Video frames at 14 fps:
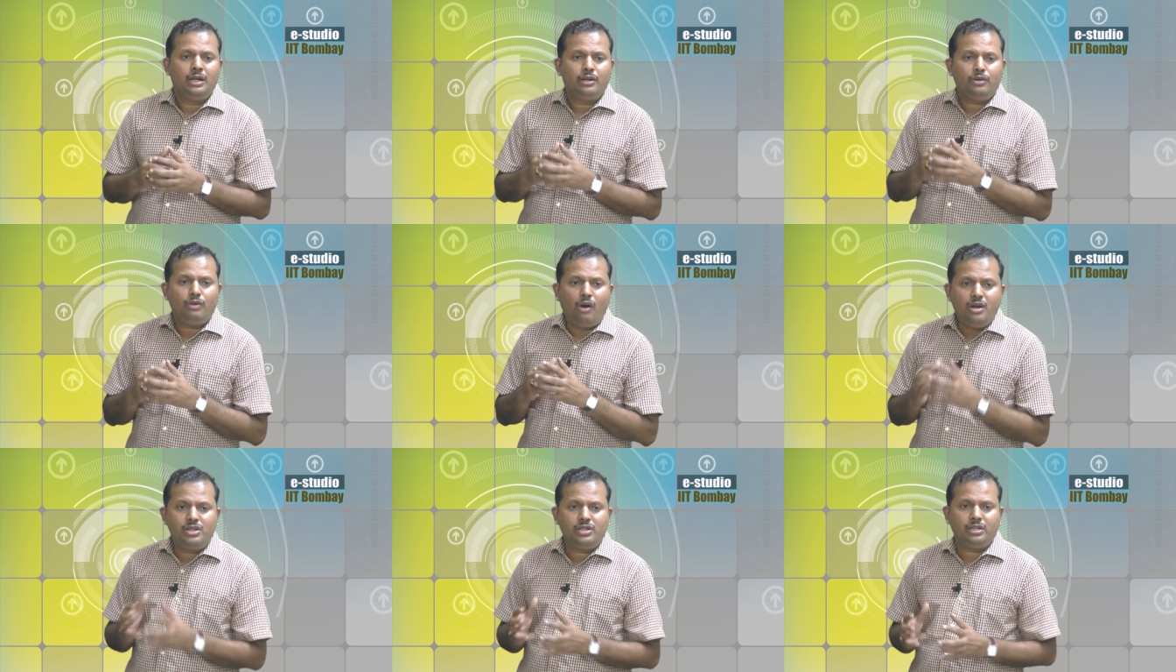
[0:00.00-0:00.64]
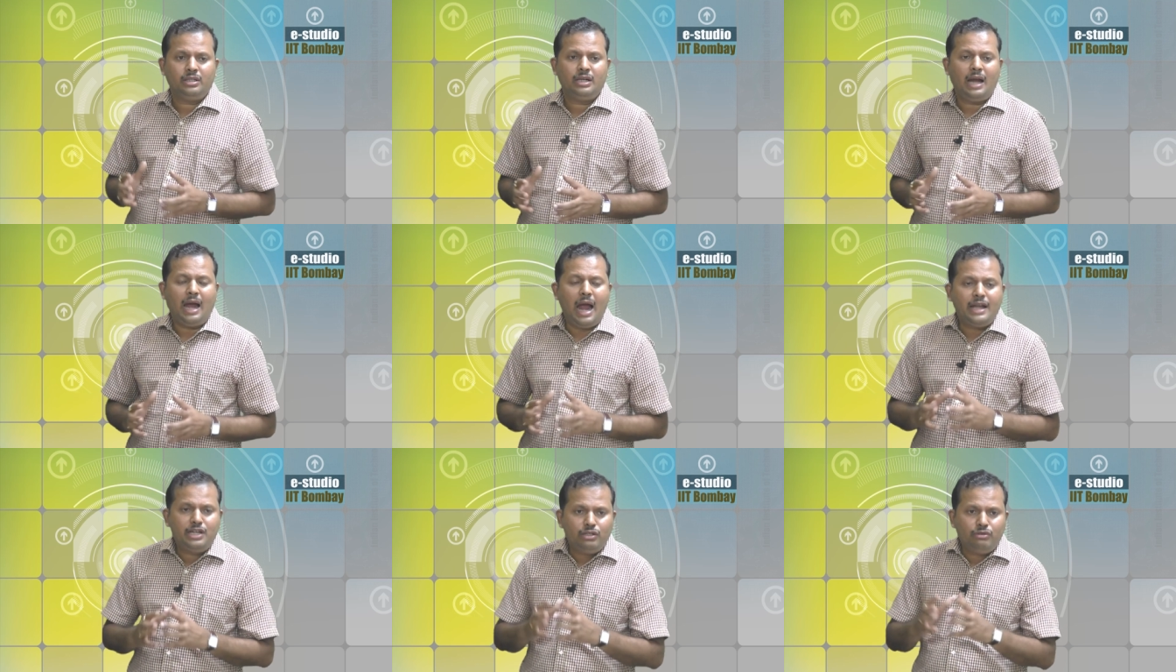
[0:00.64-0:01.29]
not
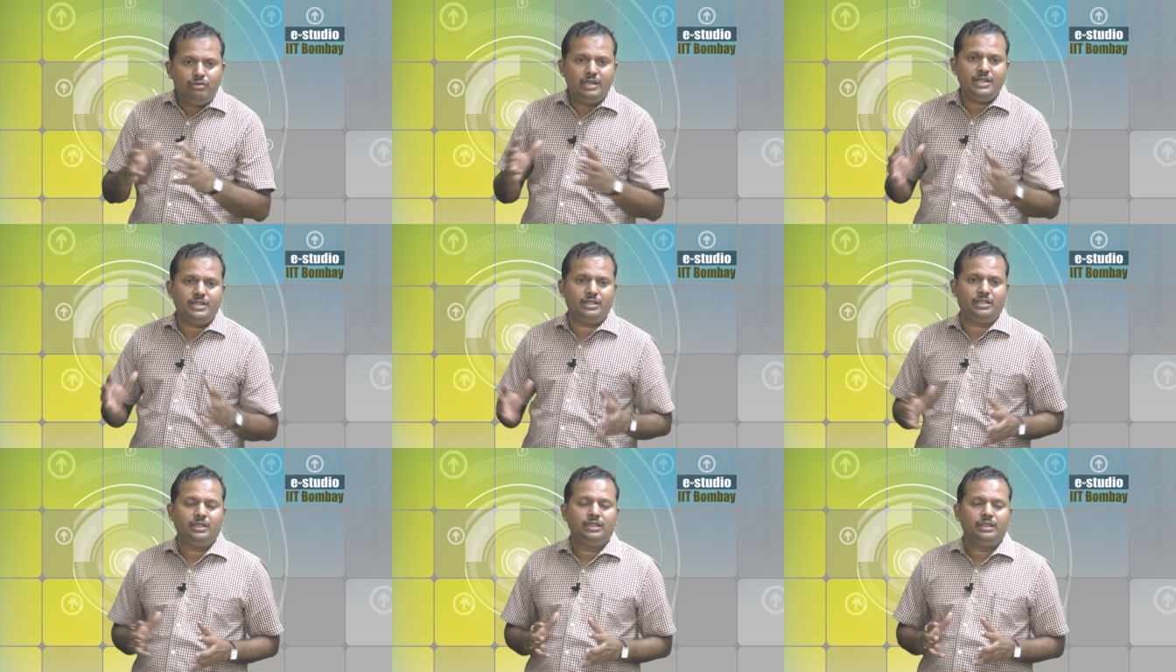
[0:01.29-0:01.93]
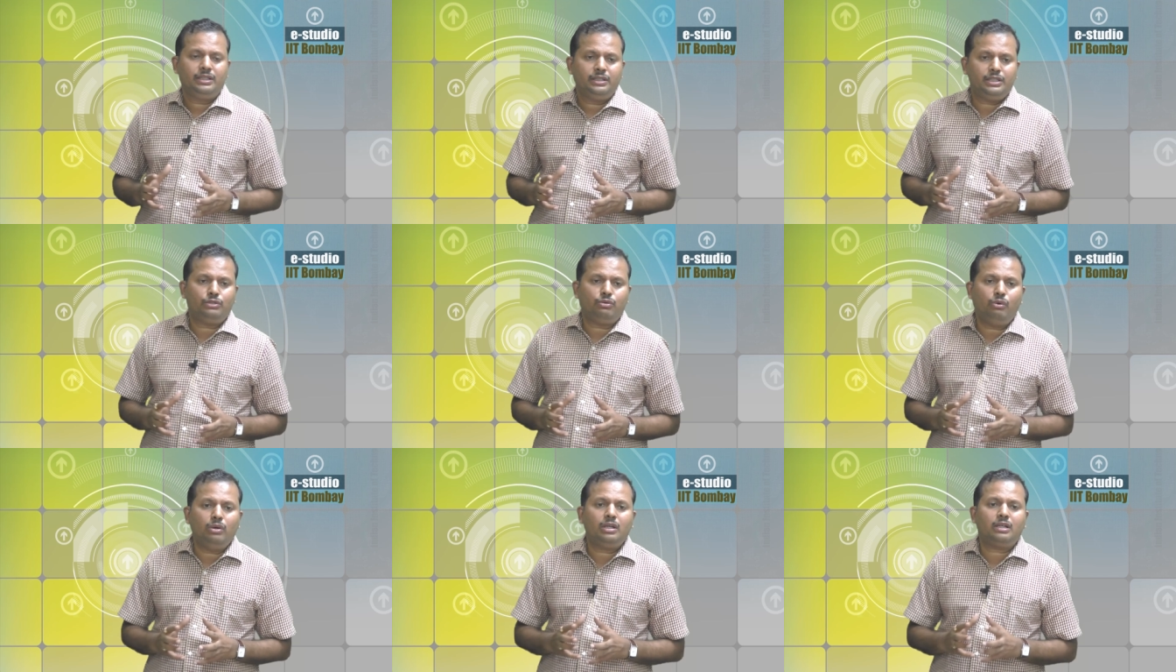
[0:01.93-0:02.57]
articulate this
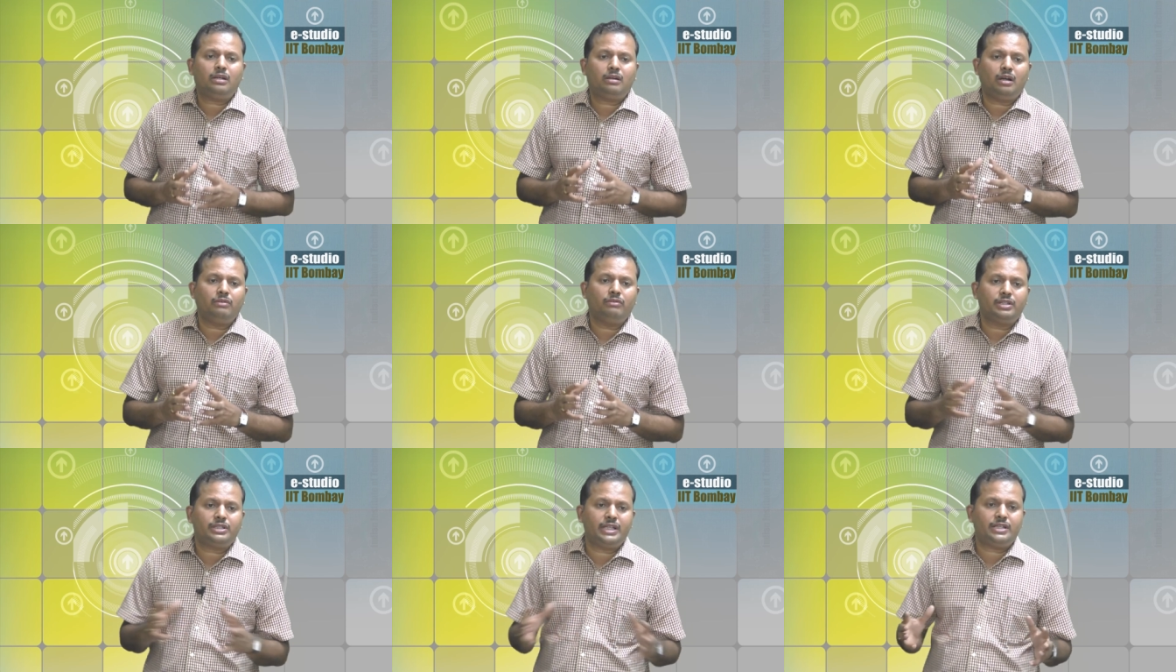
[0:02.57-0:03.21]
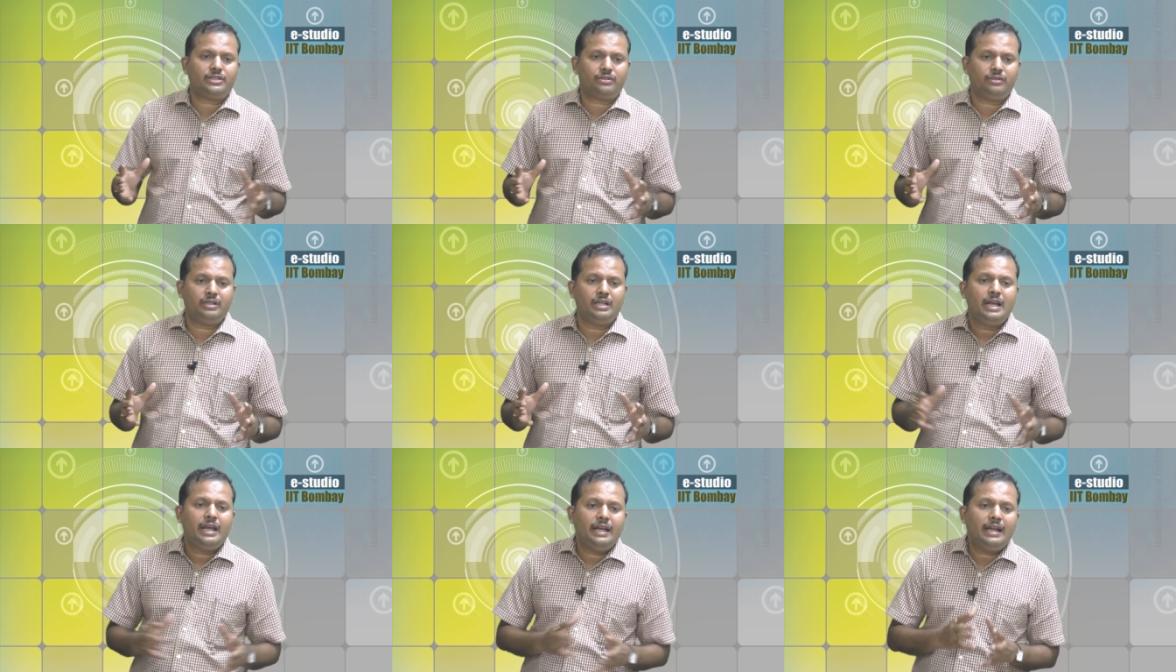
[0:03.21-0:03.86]
whole conversation
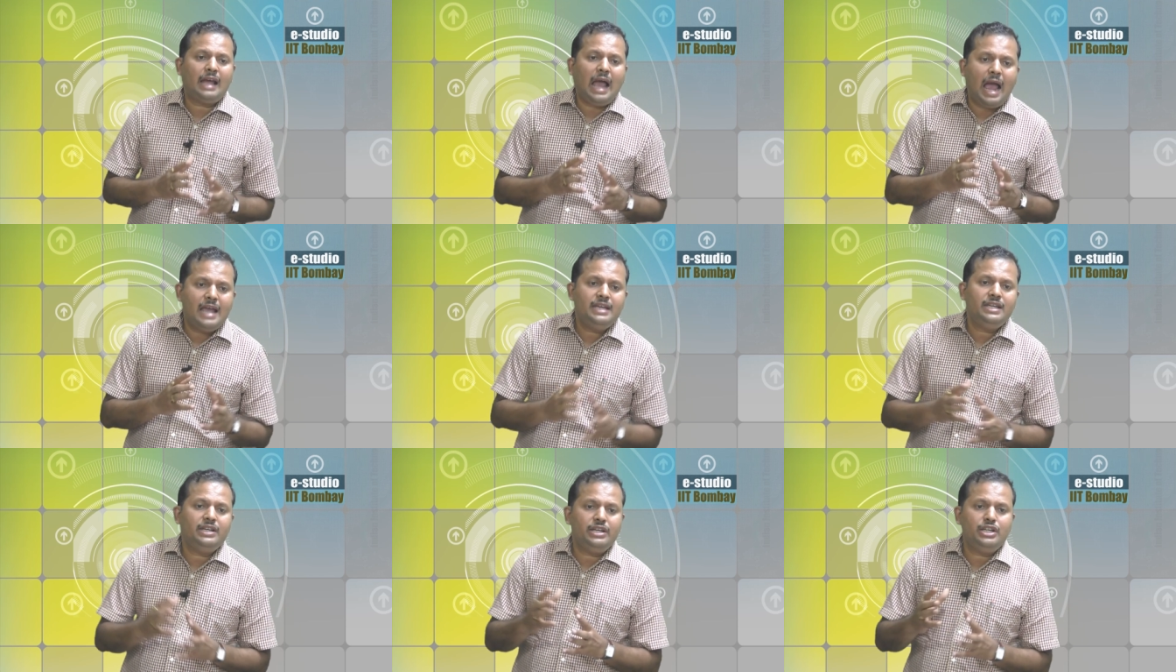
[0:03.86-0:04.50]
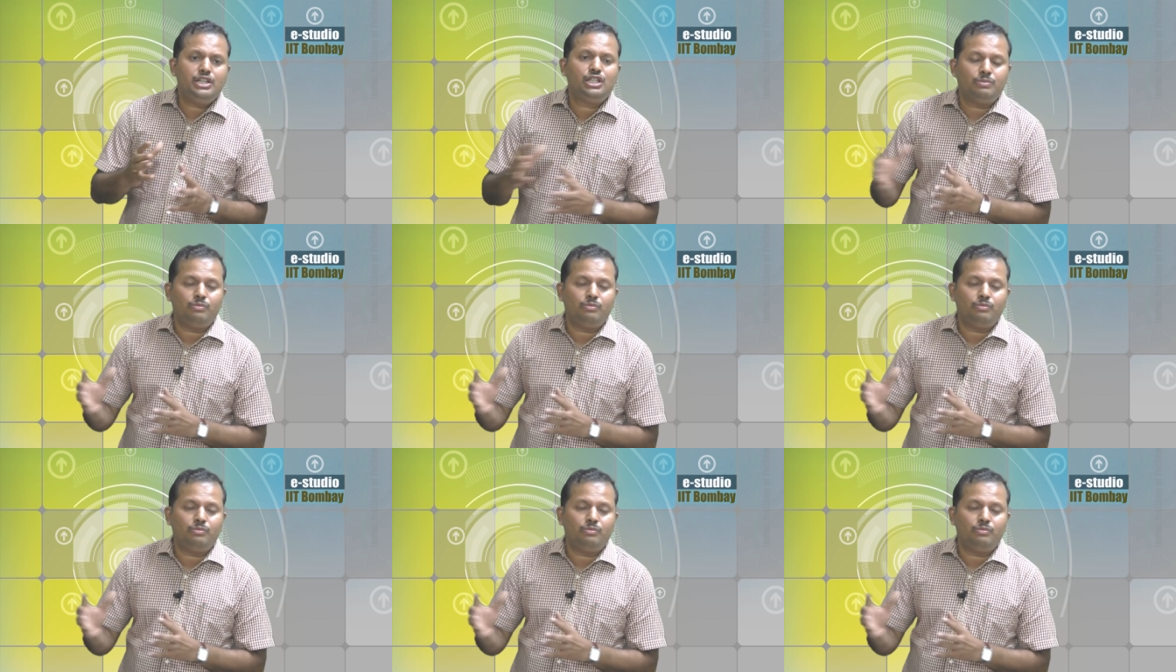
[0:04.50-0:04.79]
in a I it